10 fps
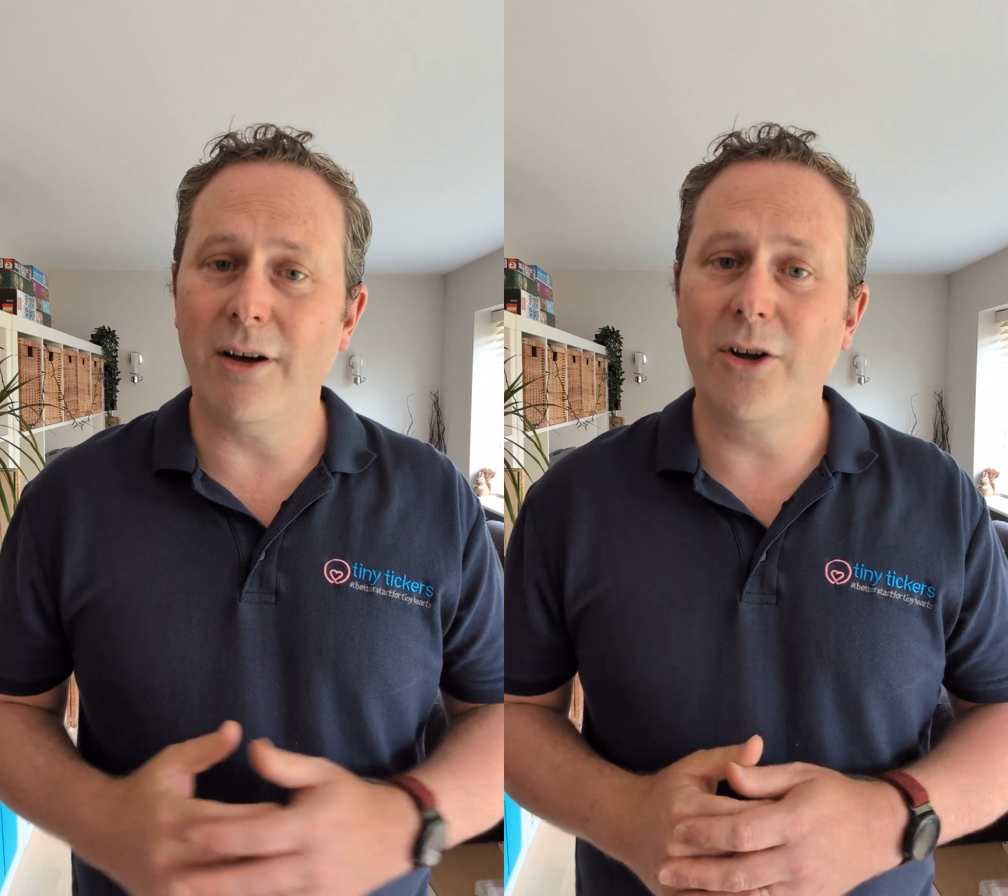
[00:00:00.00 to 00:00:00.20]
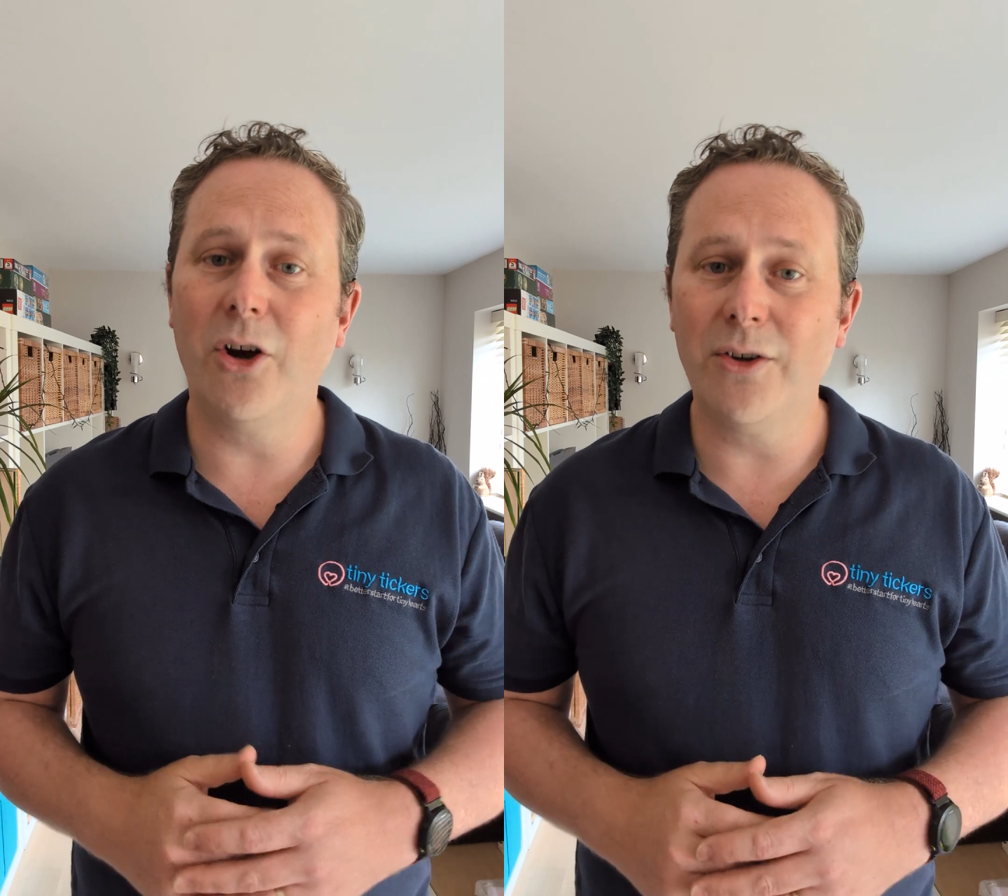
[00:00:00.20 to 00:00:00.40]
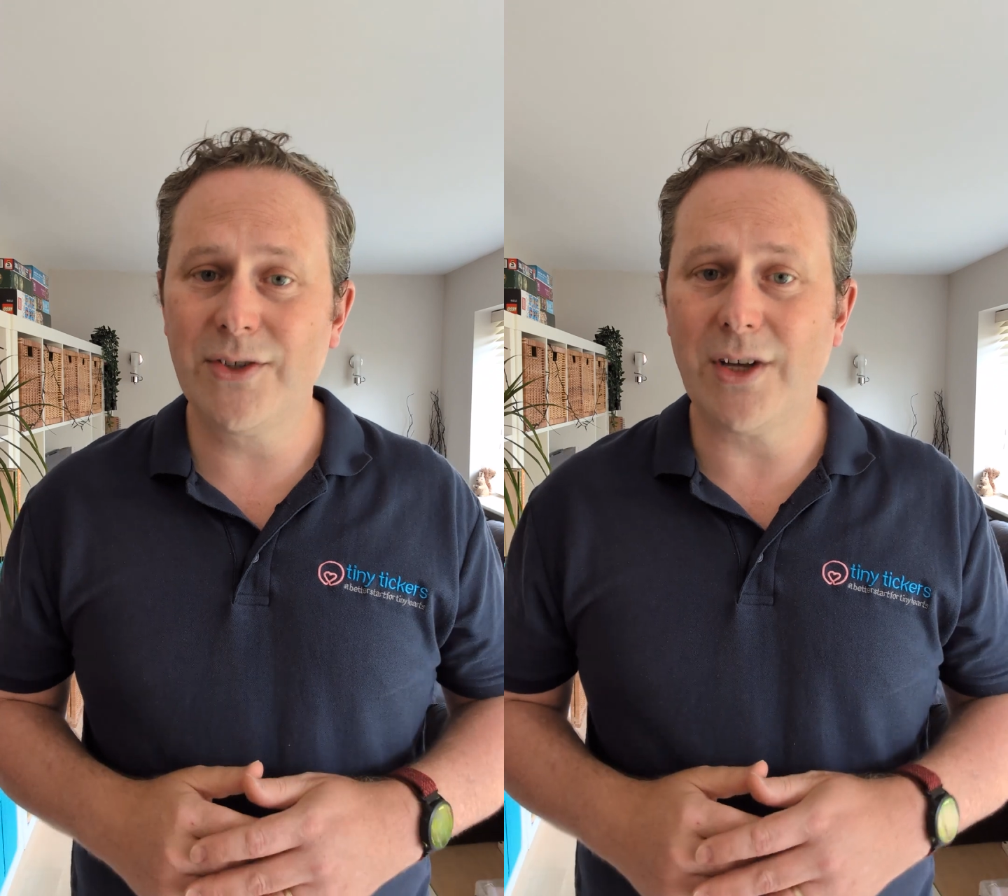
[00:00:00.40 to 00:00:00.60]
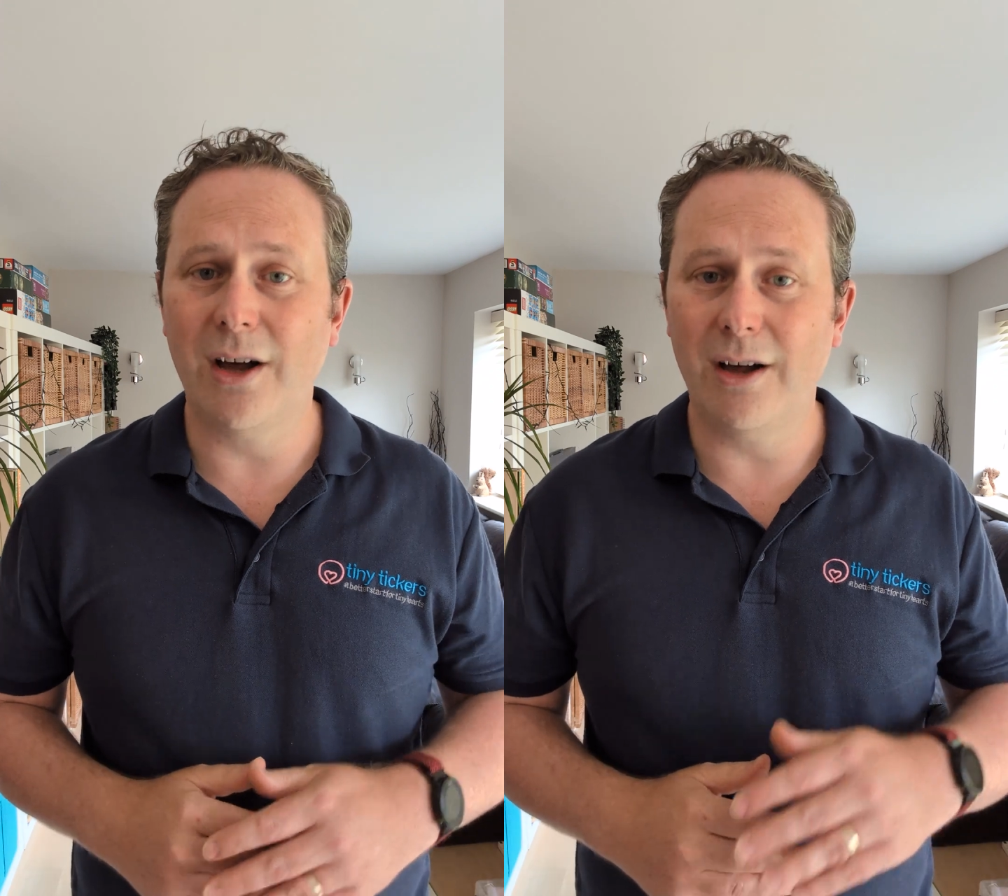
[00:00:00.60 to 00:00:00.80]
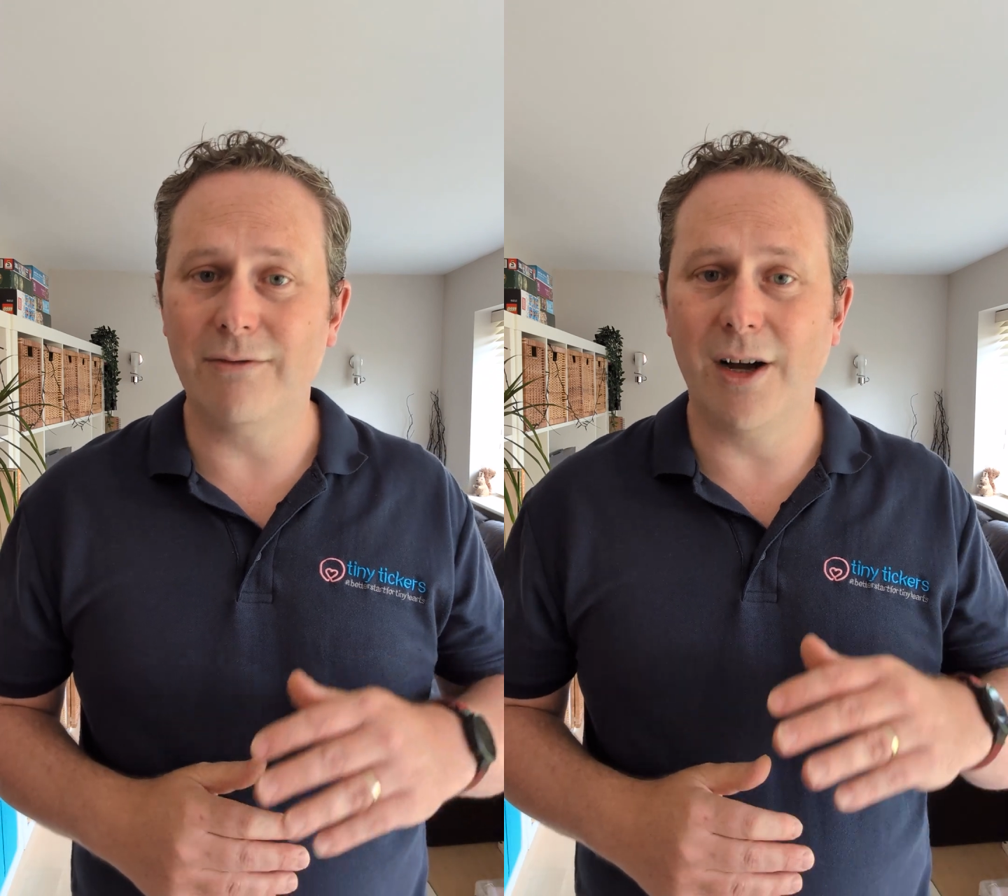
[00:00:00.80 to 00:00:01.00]
costs
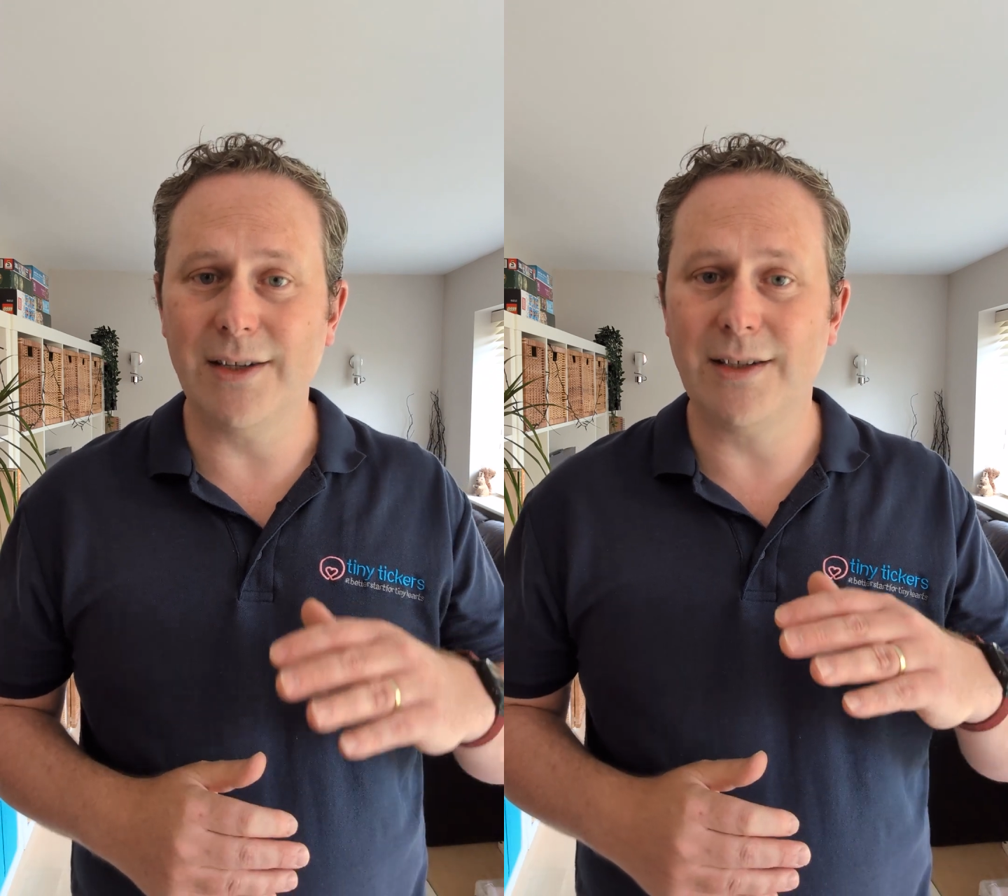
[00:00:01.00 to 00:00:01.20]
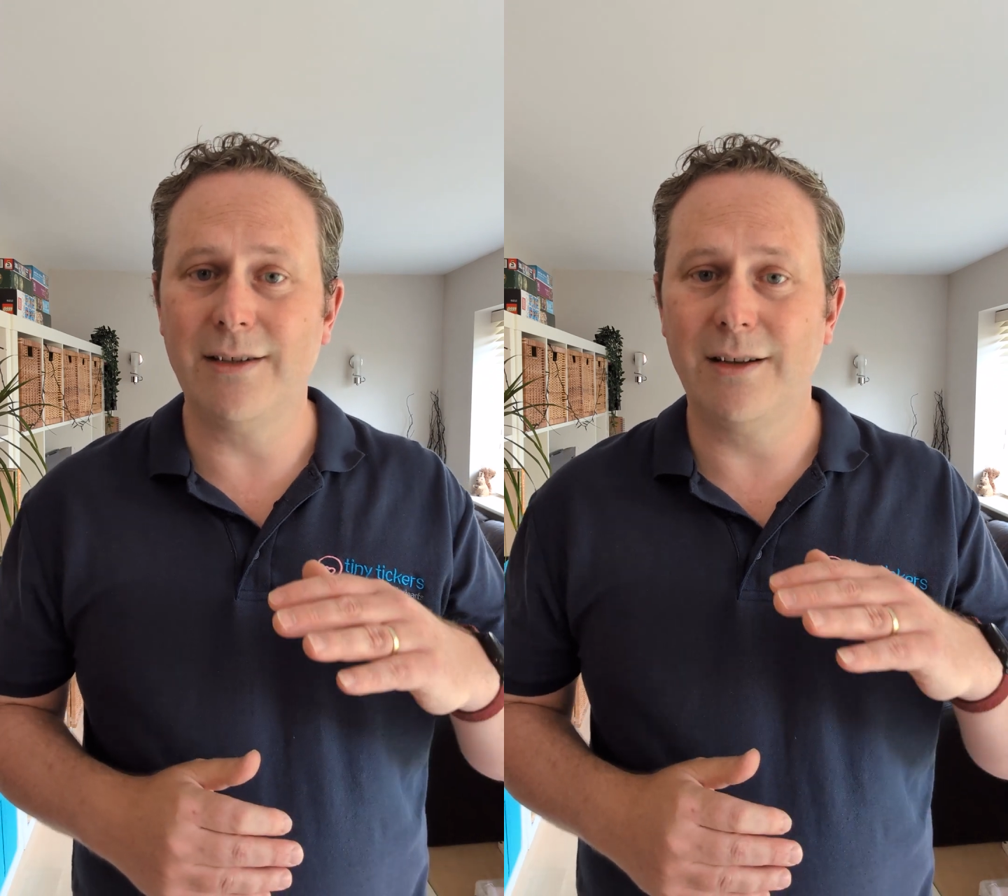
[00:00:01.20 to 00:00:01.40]
are rising.